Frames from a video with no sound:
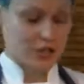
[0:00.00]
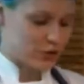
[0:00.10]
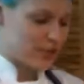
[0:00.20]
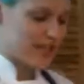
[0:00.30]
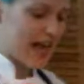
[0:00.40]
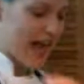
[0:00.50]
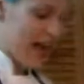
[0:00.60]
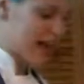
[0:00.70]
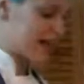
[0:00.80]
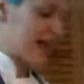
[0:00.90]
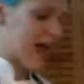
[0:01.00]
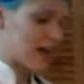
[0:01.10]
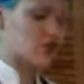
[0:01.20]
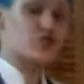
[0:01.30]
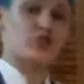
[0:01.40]
So just adding
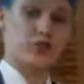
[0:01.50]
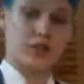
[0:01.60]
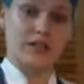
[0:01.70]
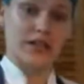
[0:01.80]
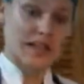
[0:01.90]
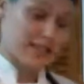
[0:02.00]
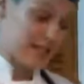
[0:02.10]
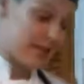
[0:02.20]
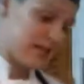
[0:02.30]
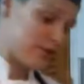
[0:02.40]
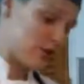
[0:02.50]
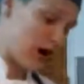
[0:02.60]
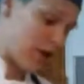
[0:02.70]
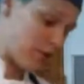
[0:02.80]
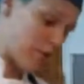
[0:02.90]
extra goodness into
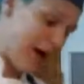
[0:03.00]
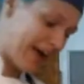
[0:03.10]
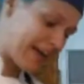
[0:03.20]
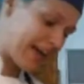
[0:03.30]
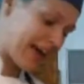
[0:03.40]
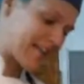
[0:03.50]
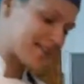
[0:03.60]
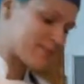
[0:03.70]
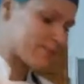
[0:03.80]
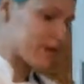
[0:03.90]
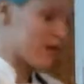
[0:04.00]
our pancakes.